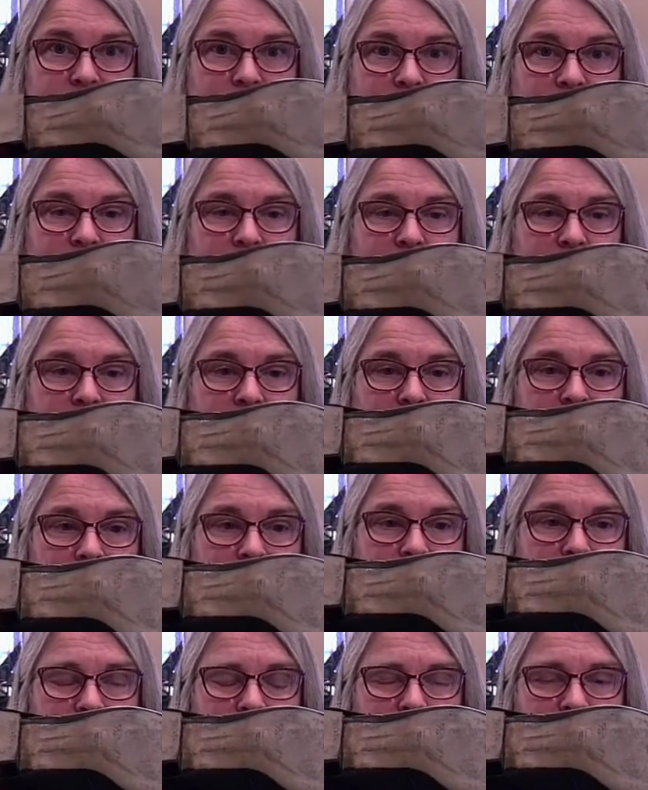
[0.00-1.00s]
time for me to get
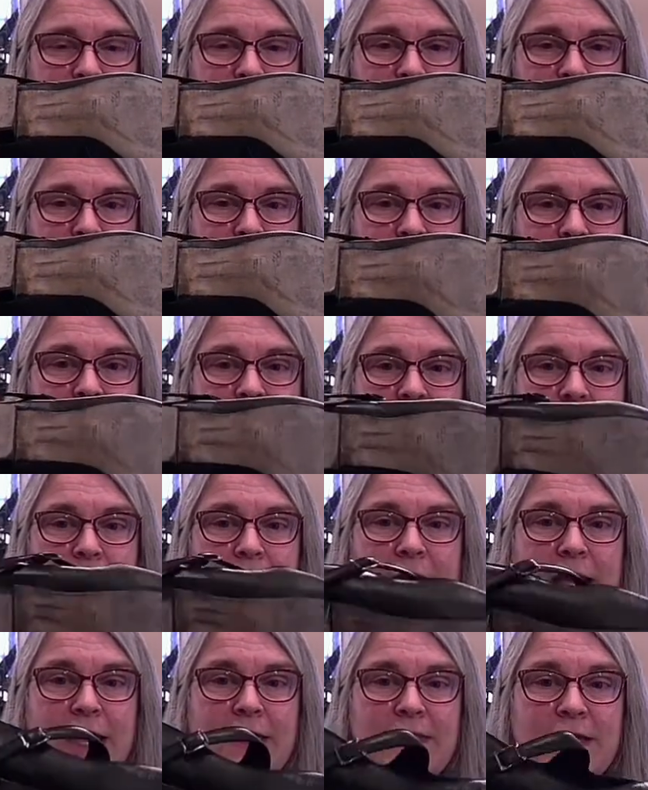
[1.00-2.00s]
some new shoes.
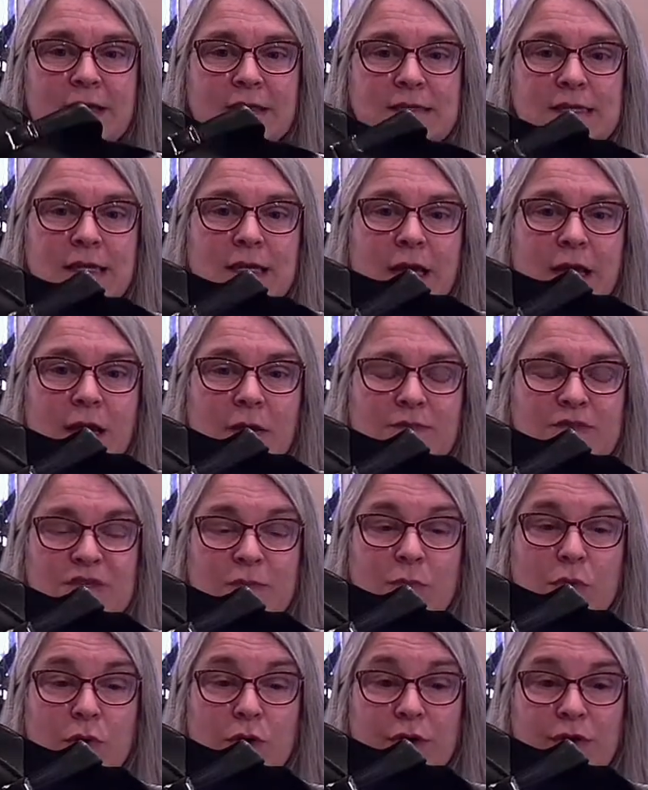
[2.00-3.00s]
And that's going to help
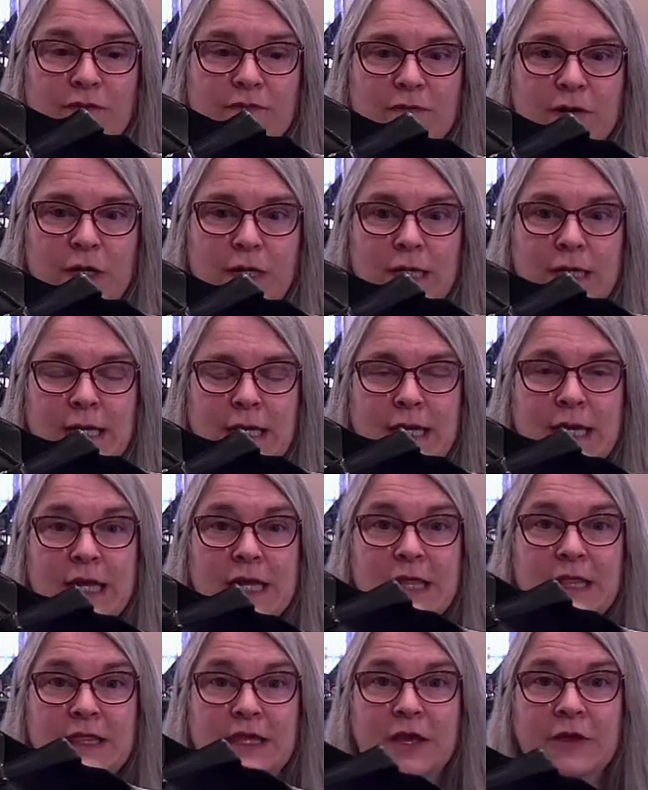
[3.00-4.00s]
support your foot.
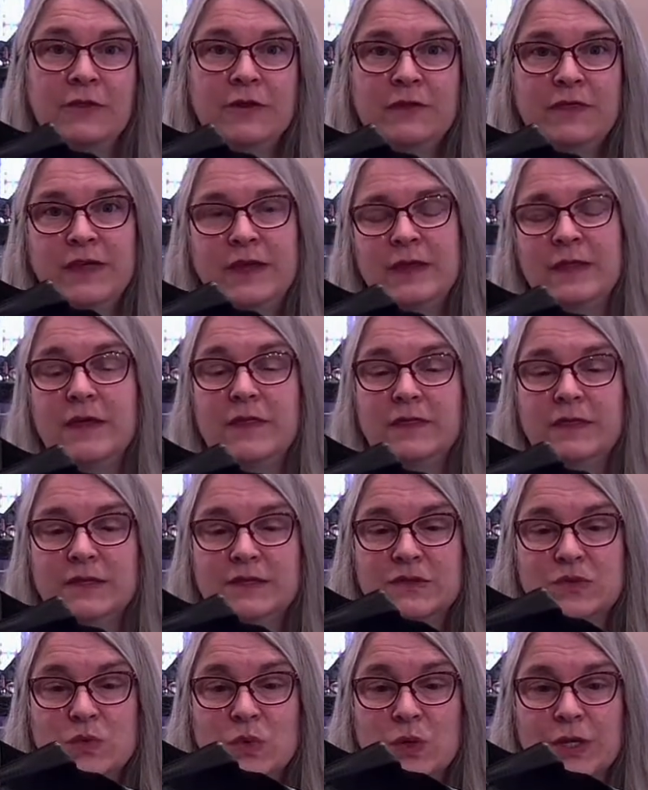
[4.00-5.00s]
The other thing that
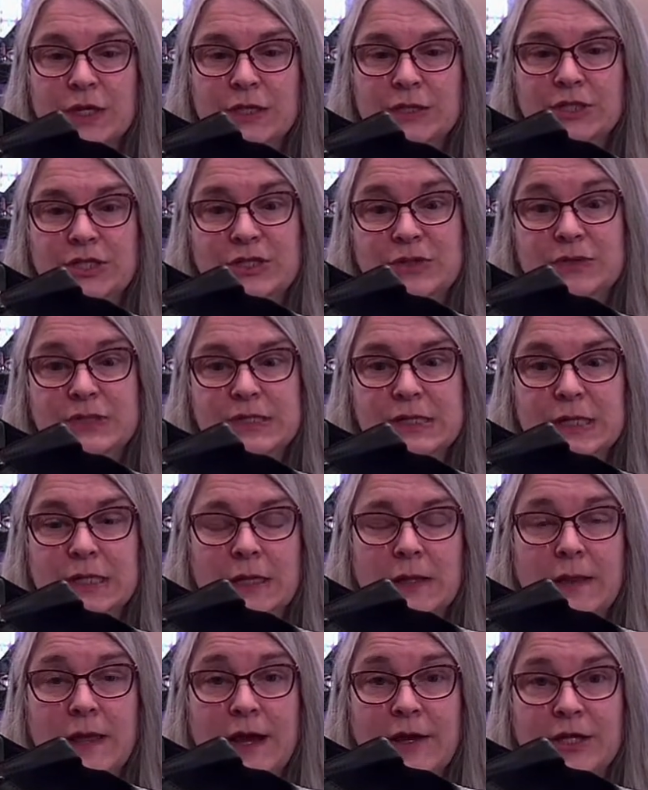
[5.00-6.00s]
this organ shoe is going
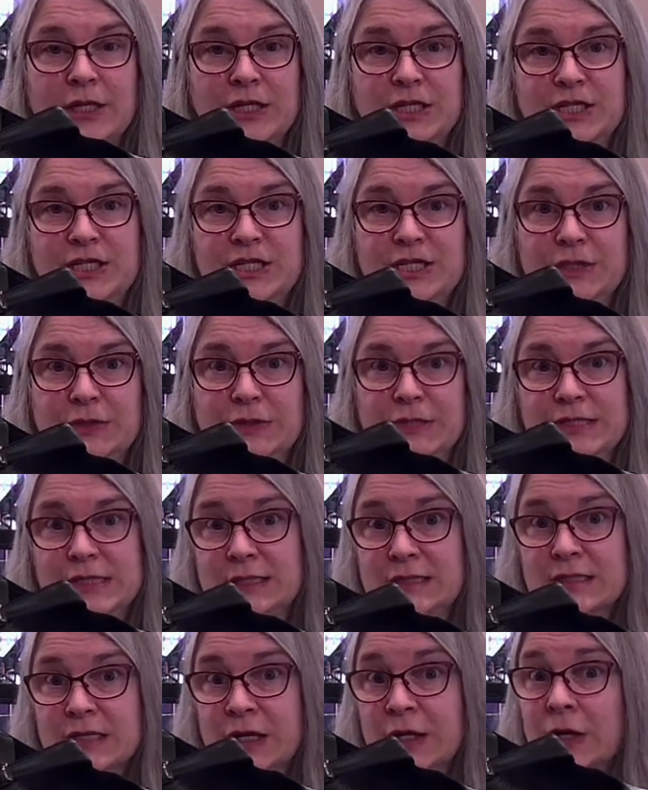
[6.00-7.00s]
to allow you to do is
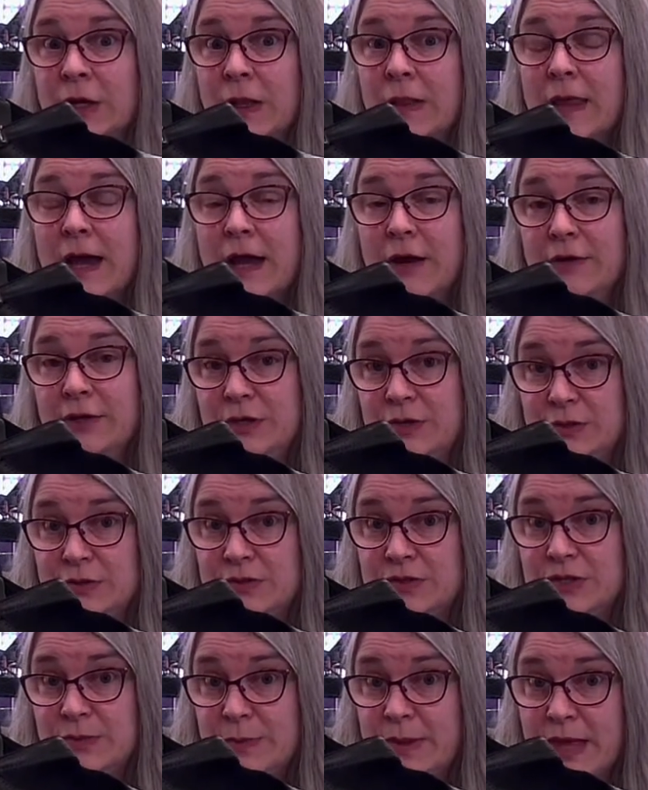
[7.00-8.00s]
it's going to allow you
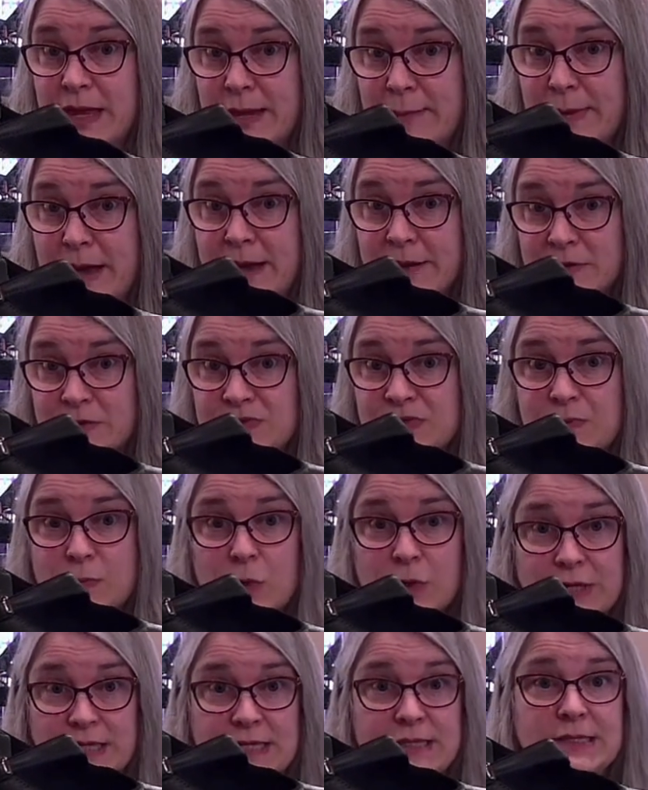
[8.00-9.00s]
to play pedals
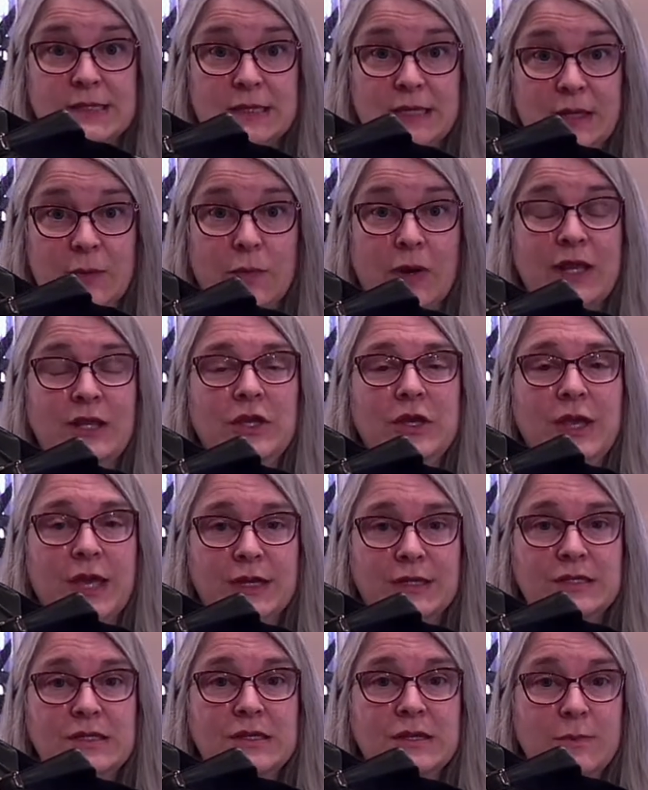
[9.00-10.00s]
more easily when you
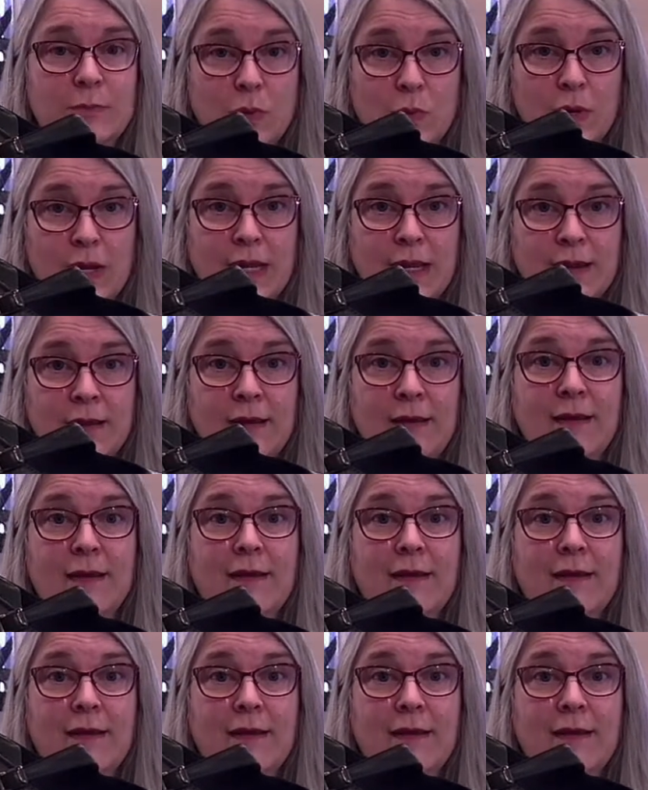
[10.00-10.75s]
get to the point